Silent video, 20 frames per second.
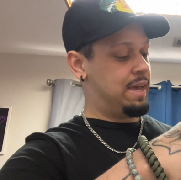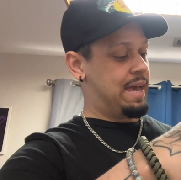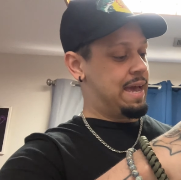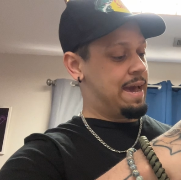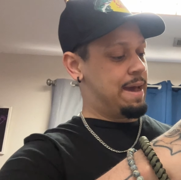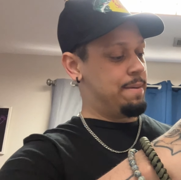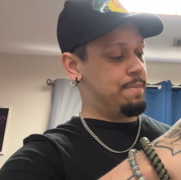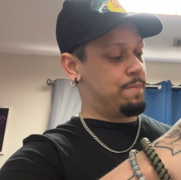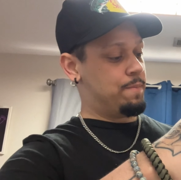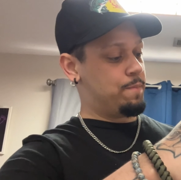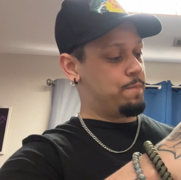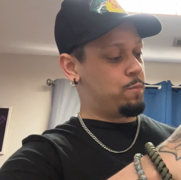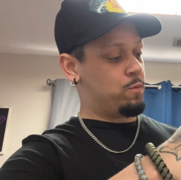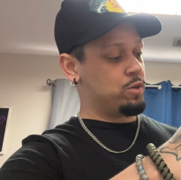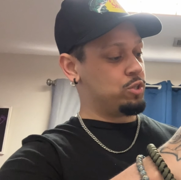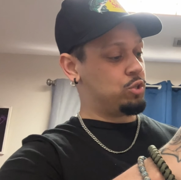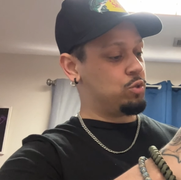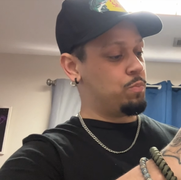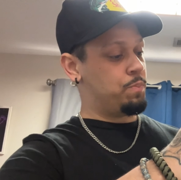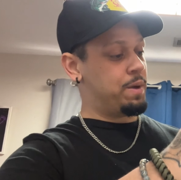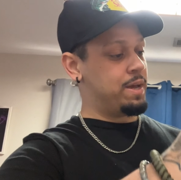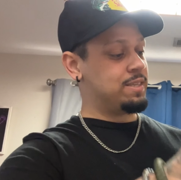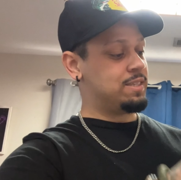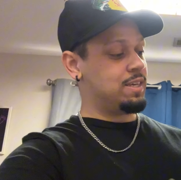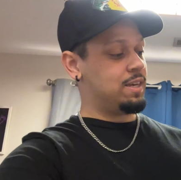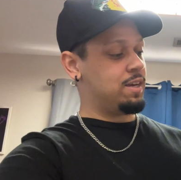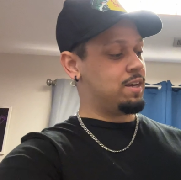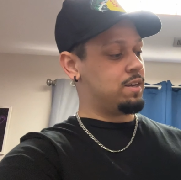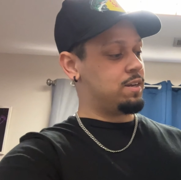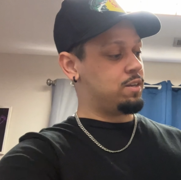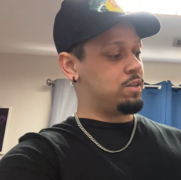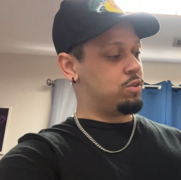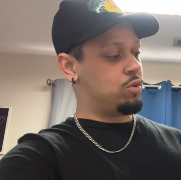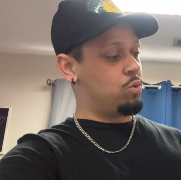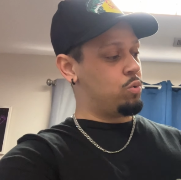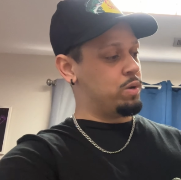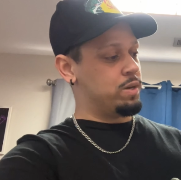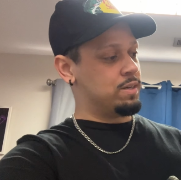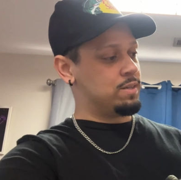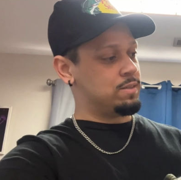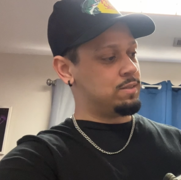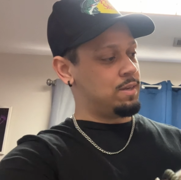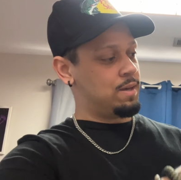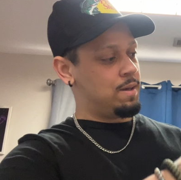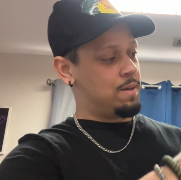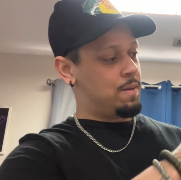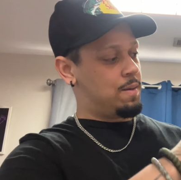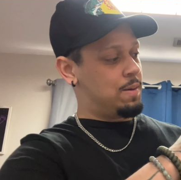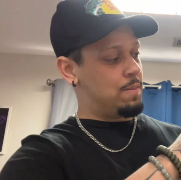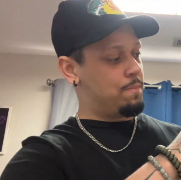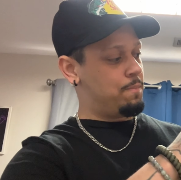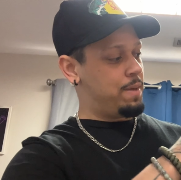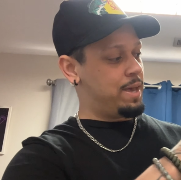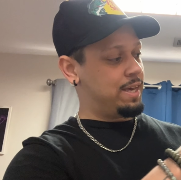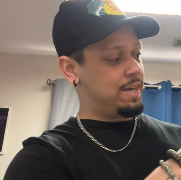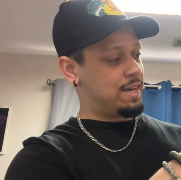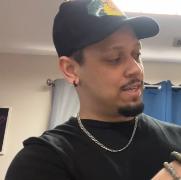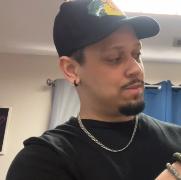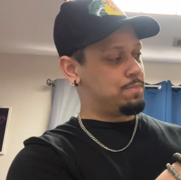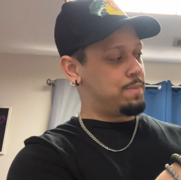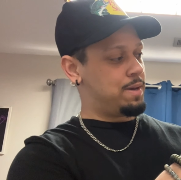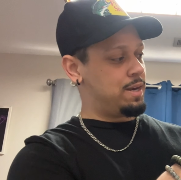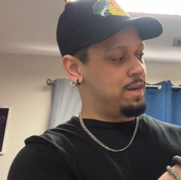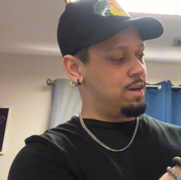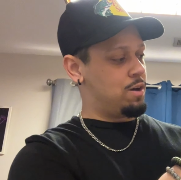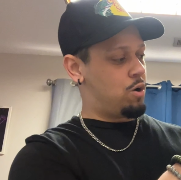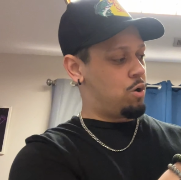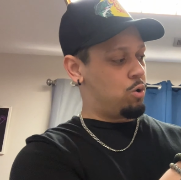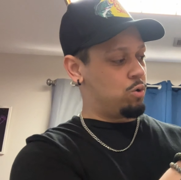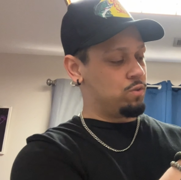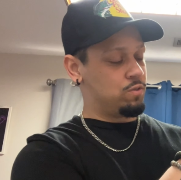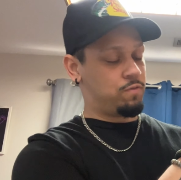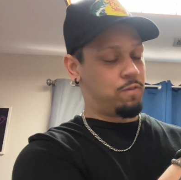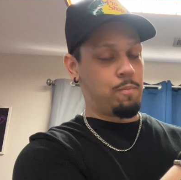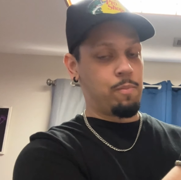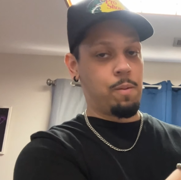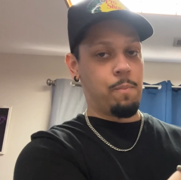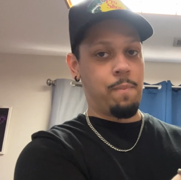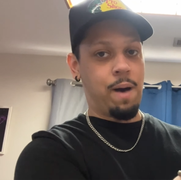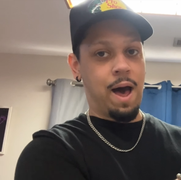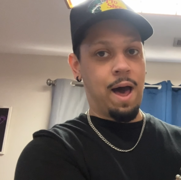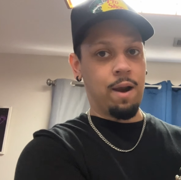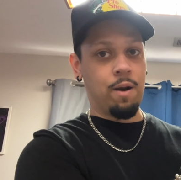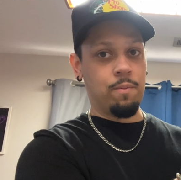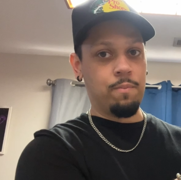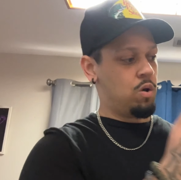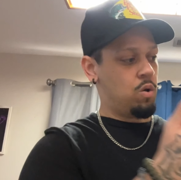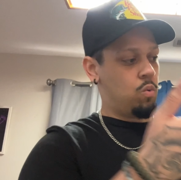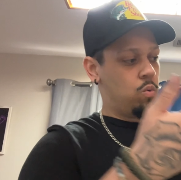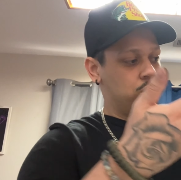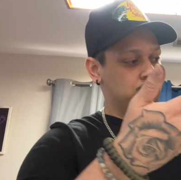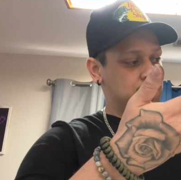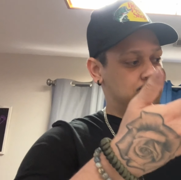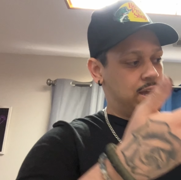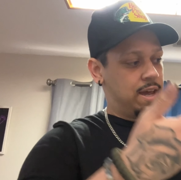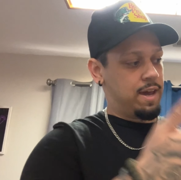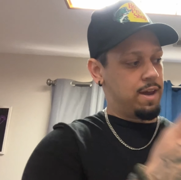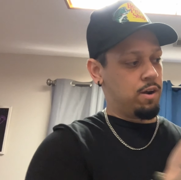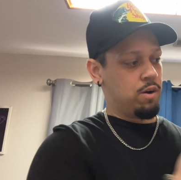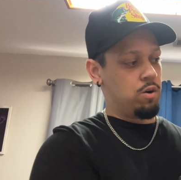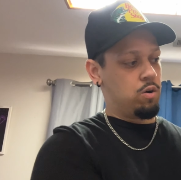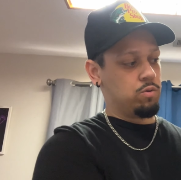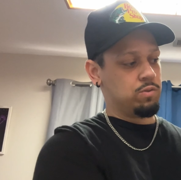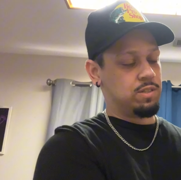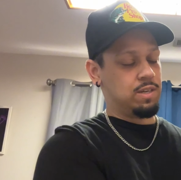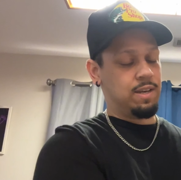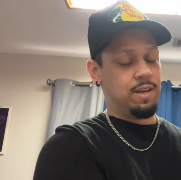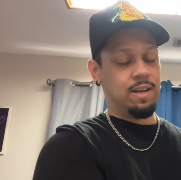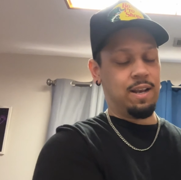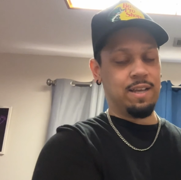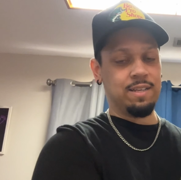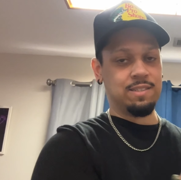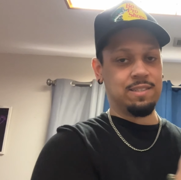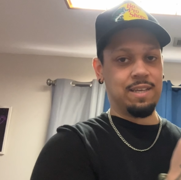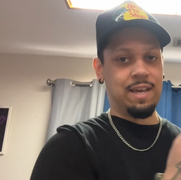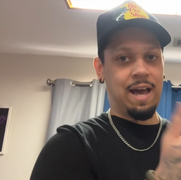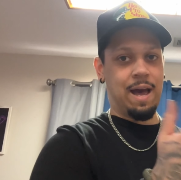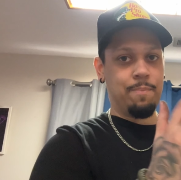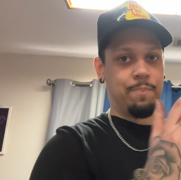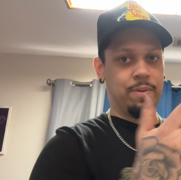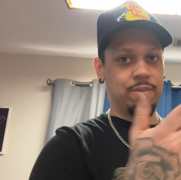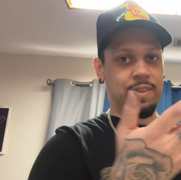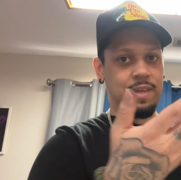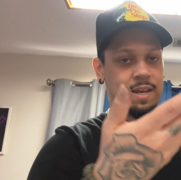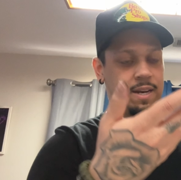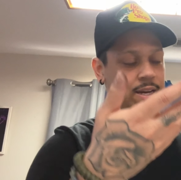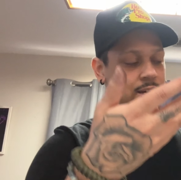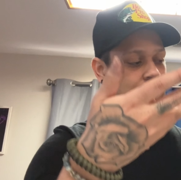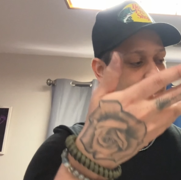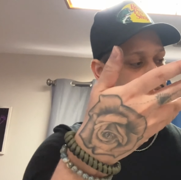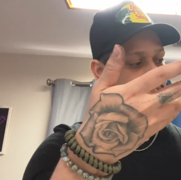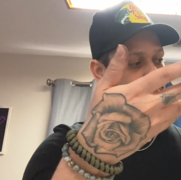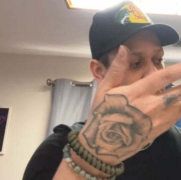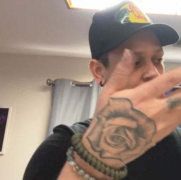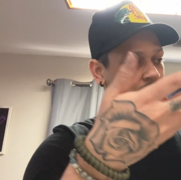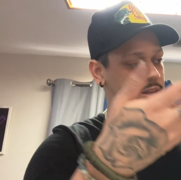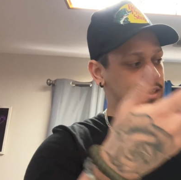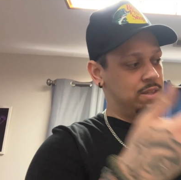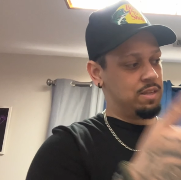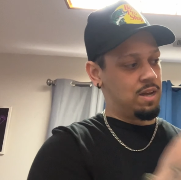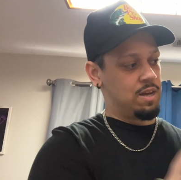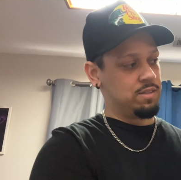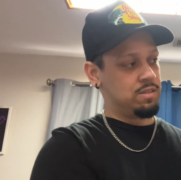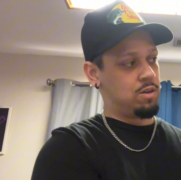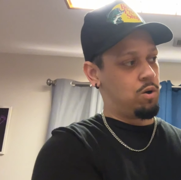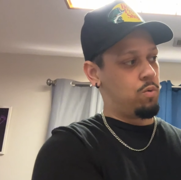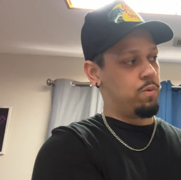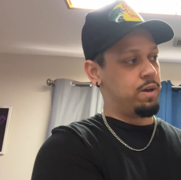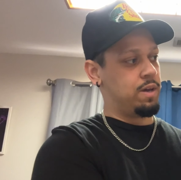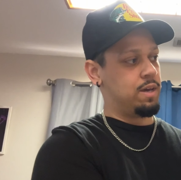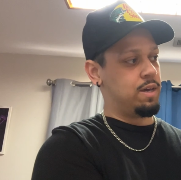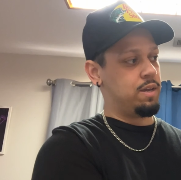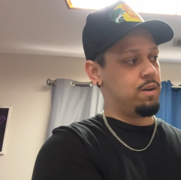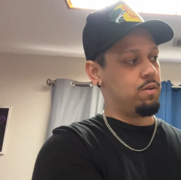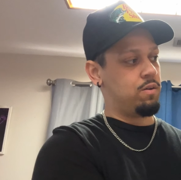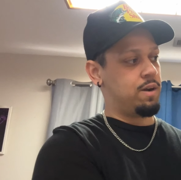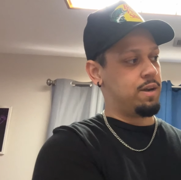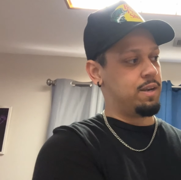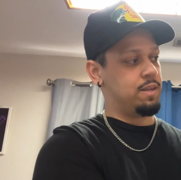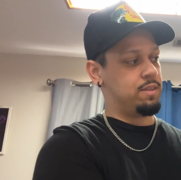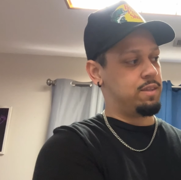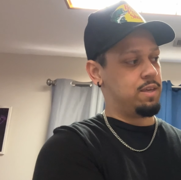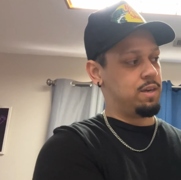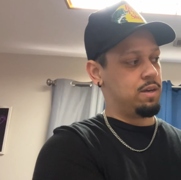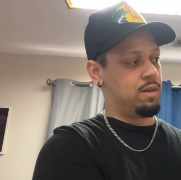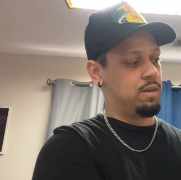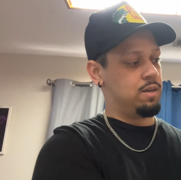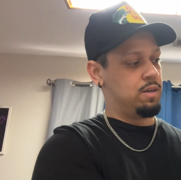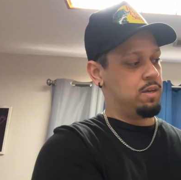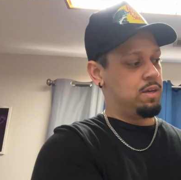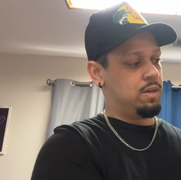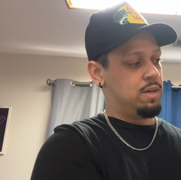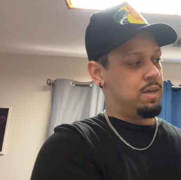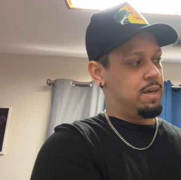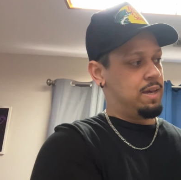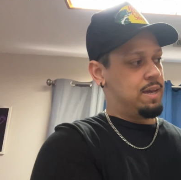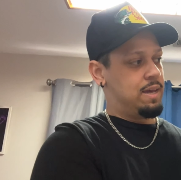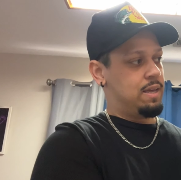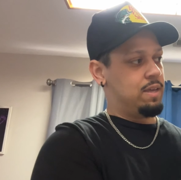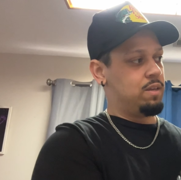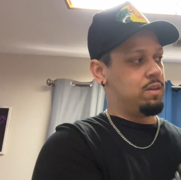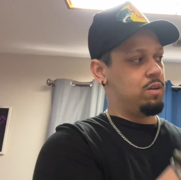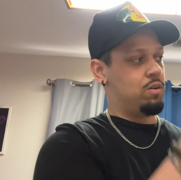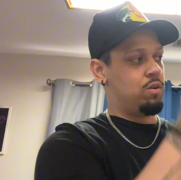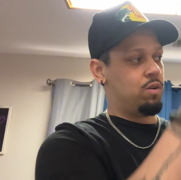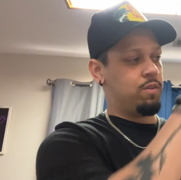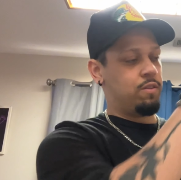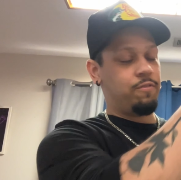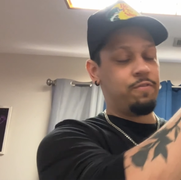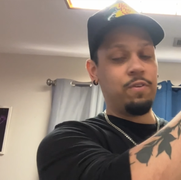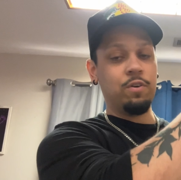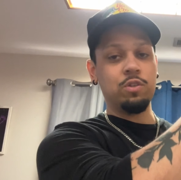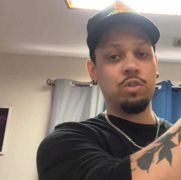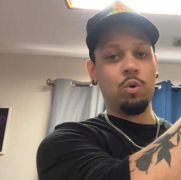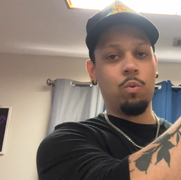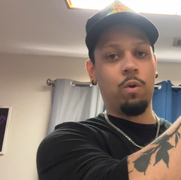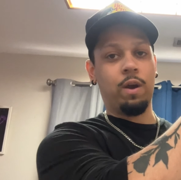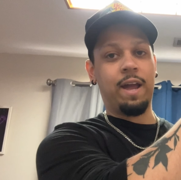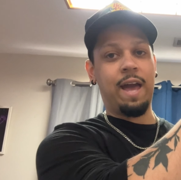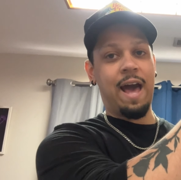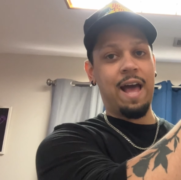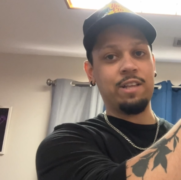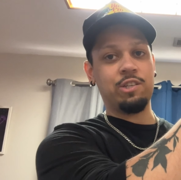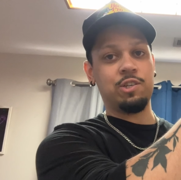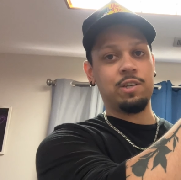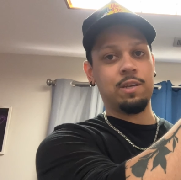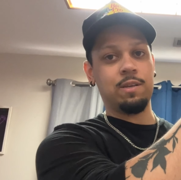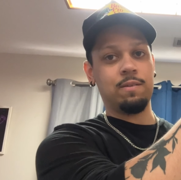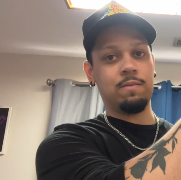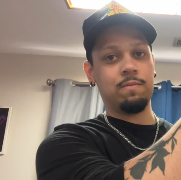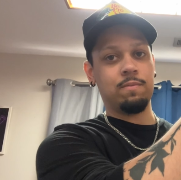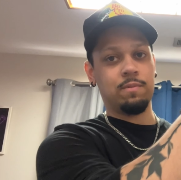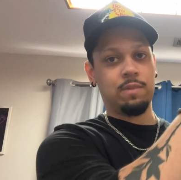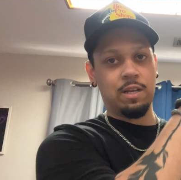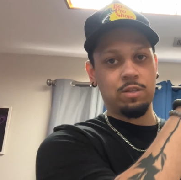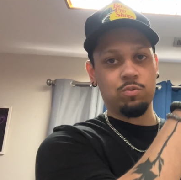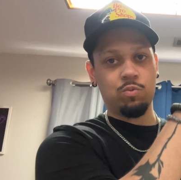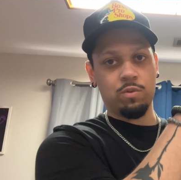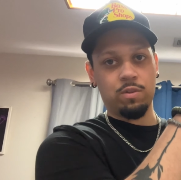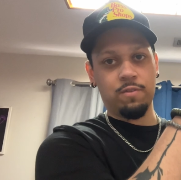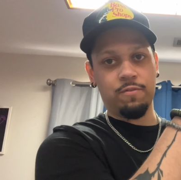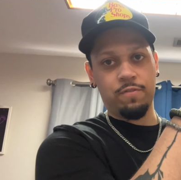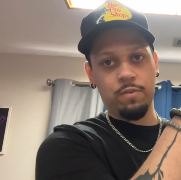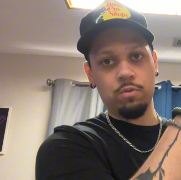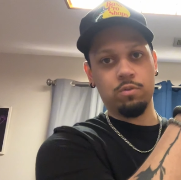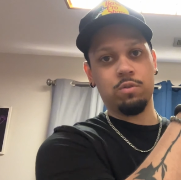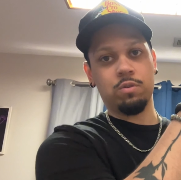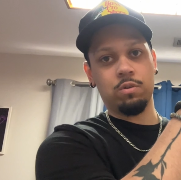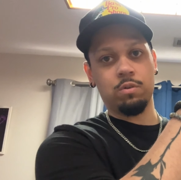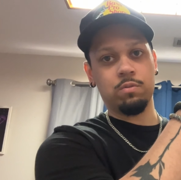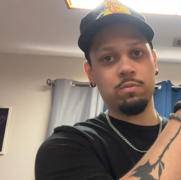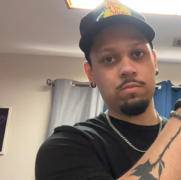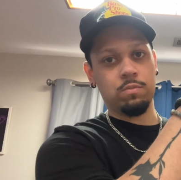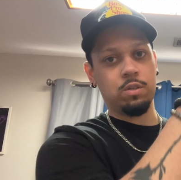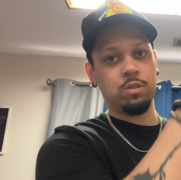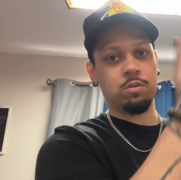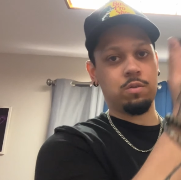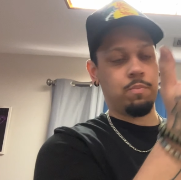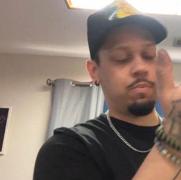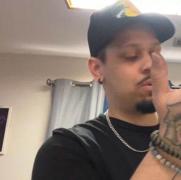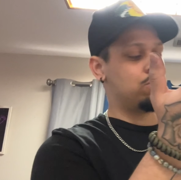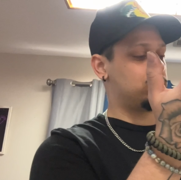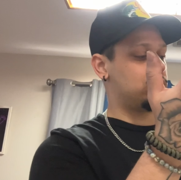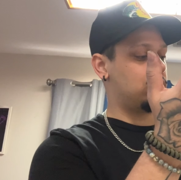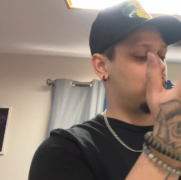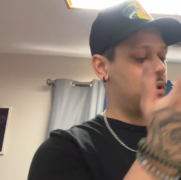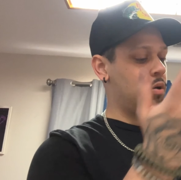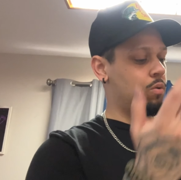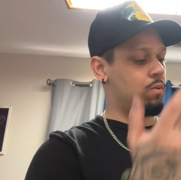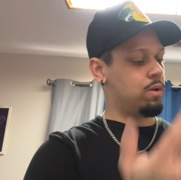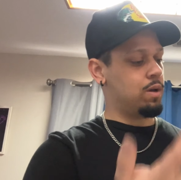And what you're basically gonna do is make as many holes from the bottom. Once the air goes in, let's say hypothetically there's like dust going in or anything, you know, the filter will catch it. That's what the filter is supposed to do.